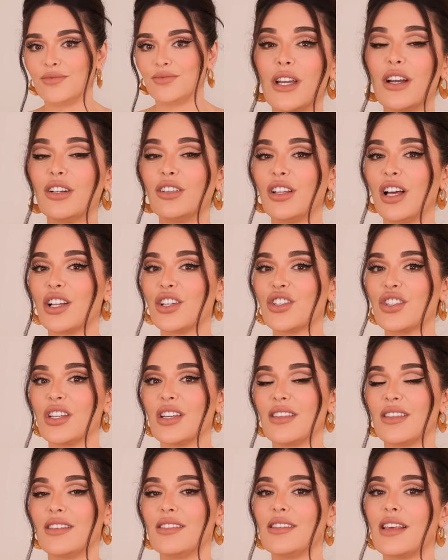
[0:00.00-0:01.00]
We are
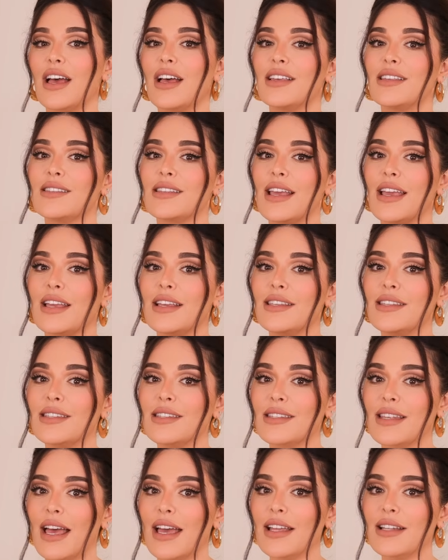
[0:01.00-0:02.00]
launching this as a
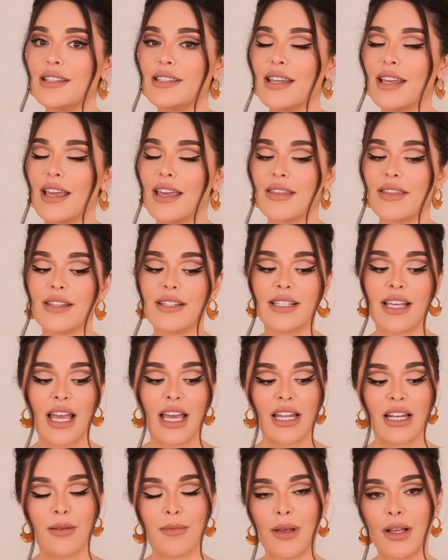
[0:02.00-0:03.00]
set and the
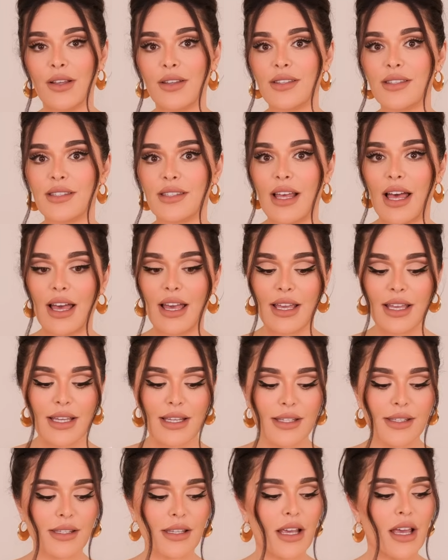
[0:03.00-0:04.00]
10 ml
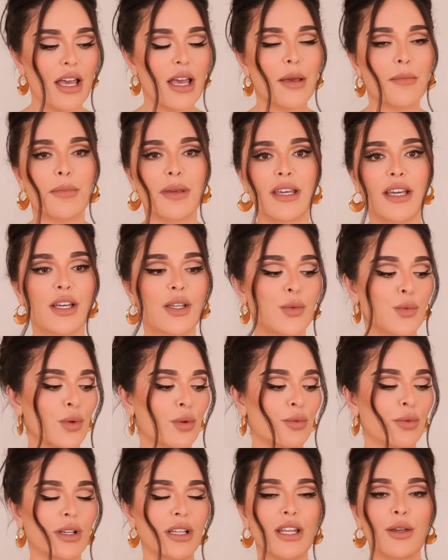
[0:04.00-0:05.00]
size because
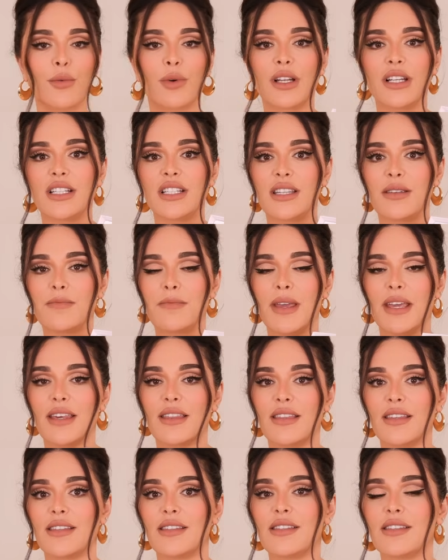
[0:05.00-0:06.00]
we really wanted to
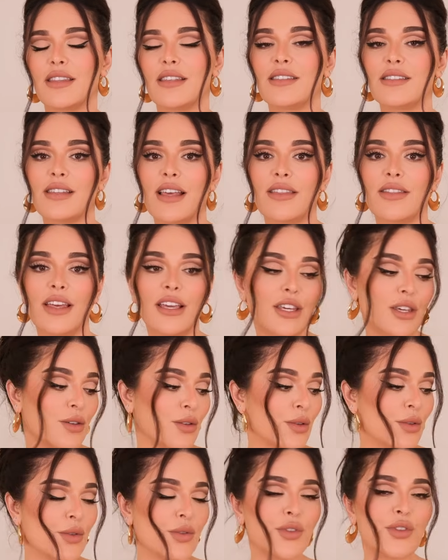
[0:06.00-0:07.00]
make this the set that you
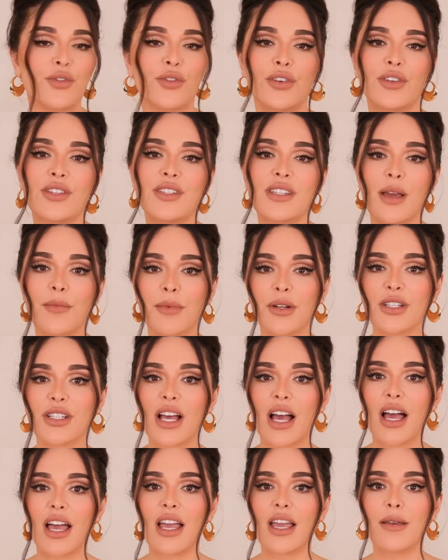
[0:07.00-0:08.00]
use for
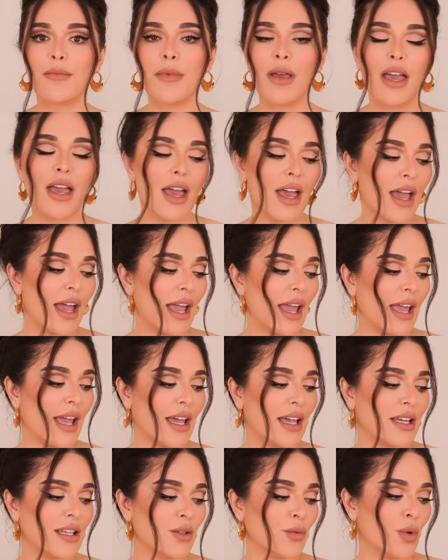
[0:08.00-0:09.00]
summertime,
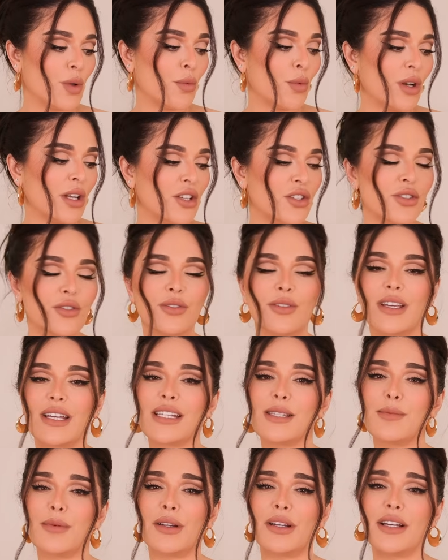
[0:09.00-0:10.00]
and we wanted you to
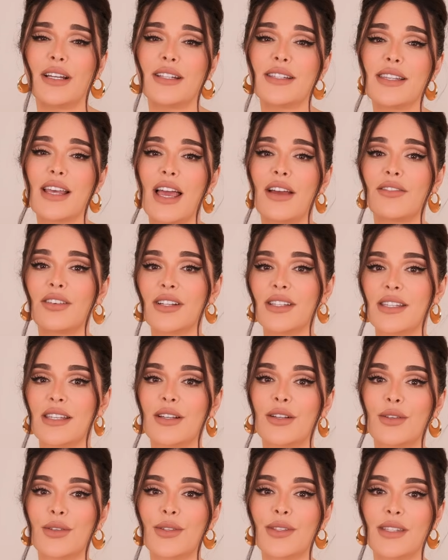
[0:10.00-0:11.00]
experience every
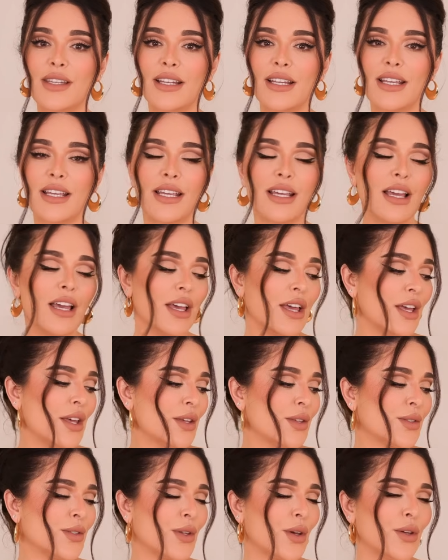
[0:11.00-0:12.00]
single city
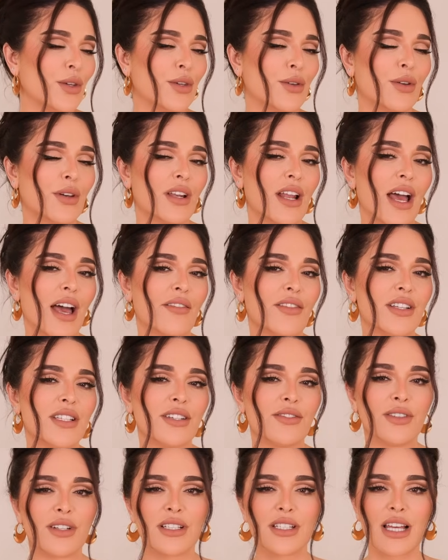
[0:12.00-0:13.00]
so you could have a
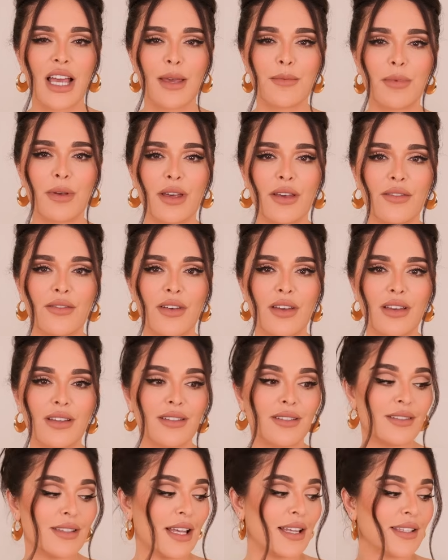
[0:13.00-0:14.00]
different type of
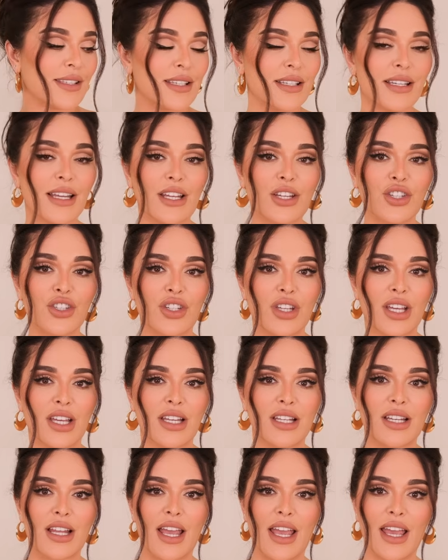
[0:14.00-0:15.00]

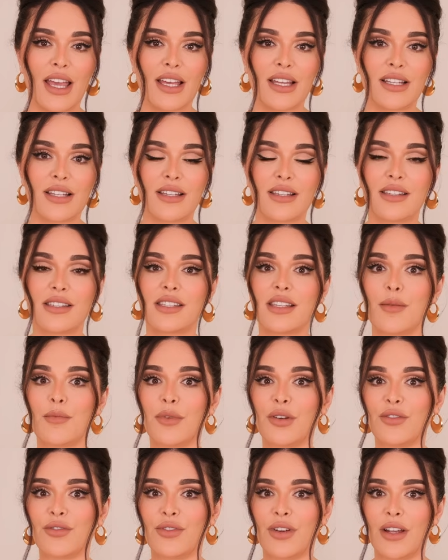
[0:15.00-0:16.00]
destination and
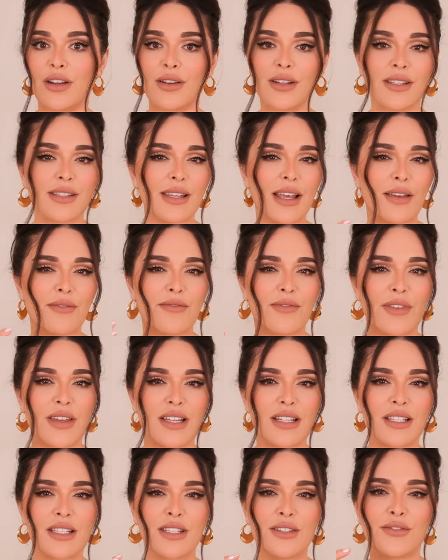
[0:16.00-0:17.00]
summer fragrance that
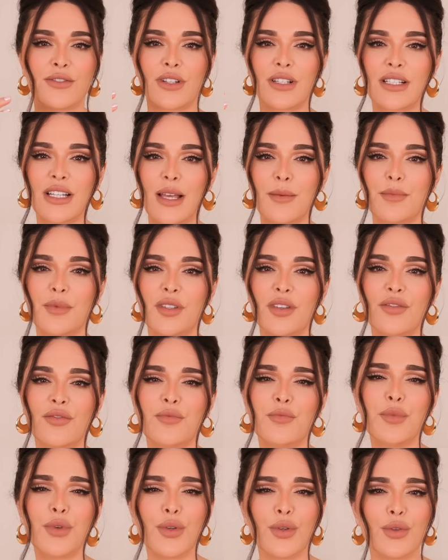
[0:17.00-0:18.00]
fit different types of
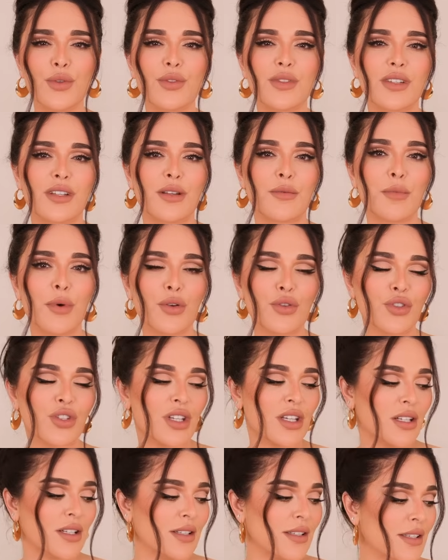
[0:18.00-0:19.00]
moods and
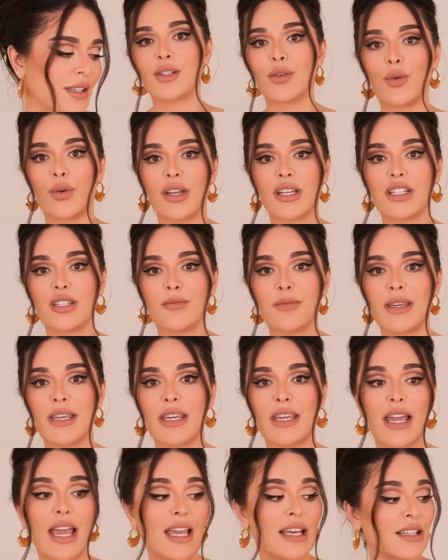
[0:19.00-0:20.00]
emotions. It's going to
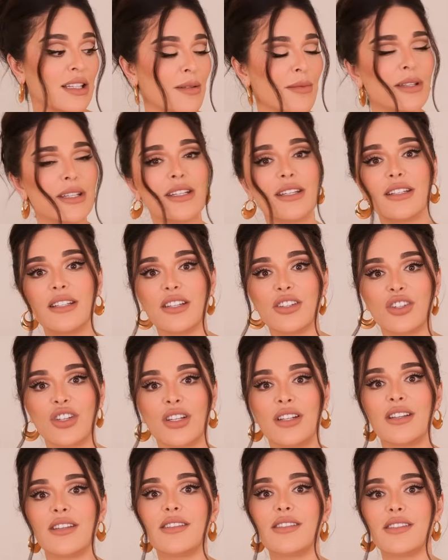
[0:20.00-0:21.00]
be a limited
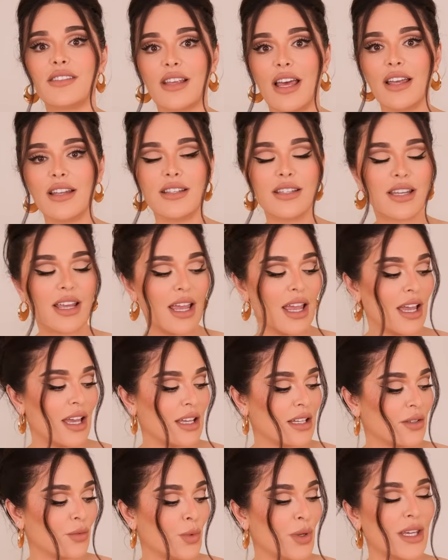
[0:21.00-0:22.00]
edition set
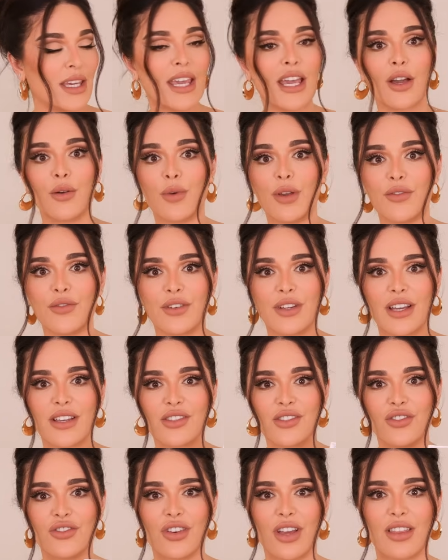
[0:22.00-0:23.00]
and we can't wait for you
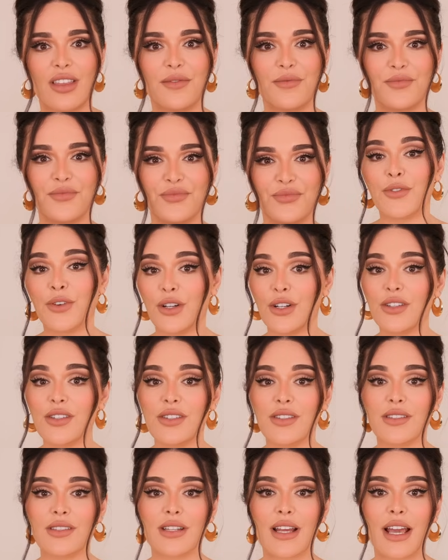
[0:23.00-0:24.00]
guys to try them.
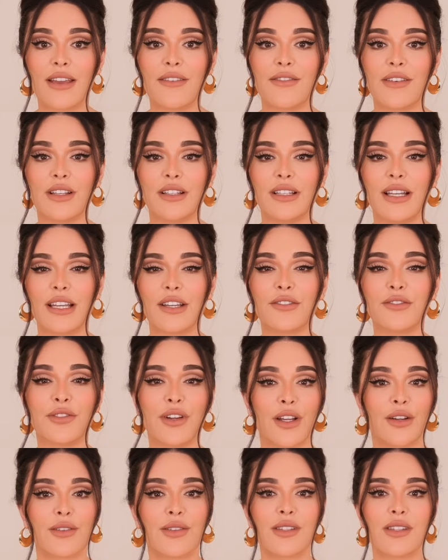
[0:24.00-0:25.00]
First, I feel like
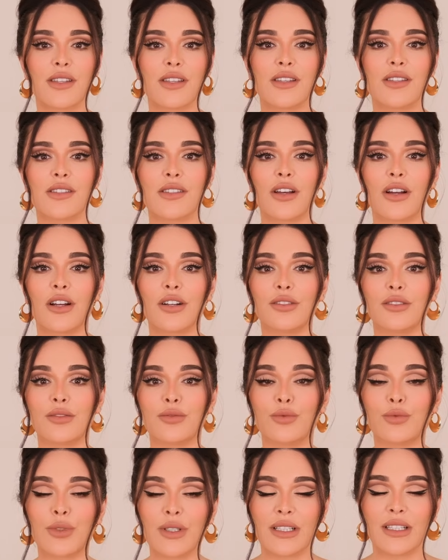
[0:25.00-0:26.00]
fragrances are
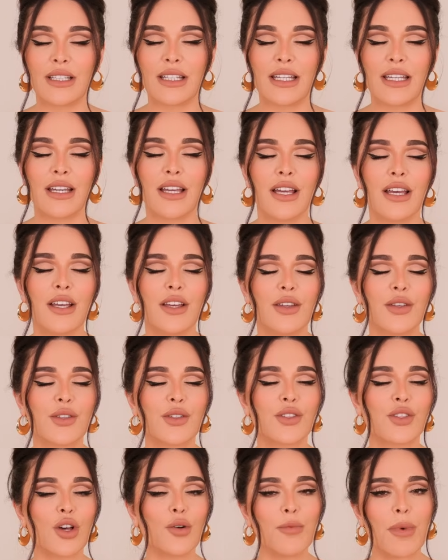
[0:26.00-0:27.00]
really
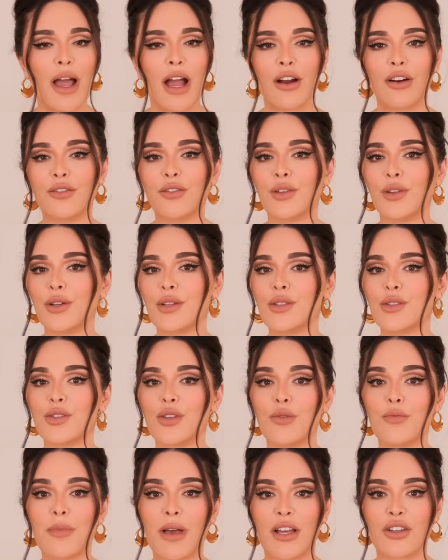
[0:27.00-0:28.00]
so powerful and
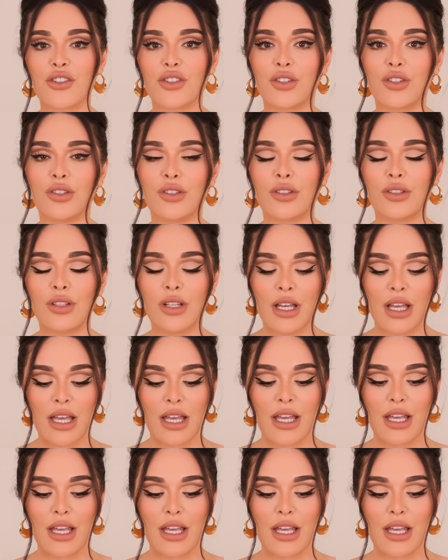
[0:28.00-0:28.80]
so magical.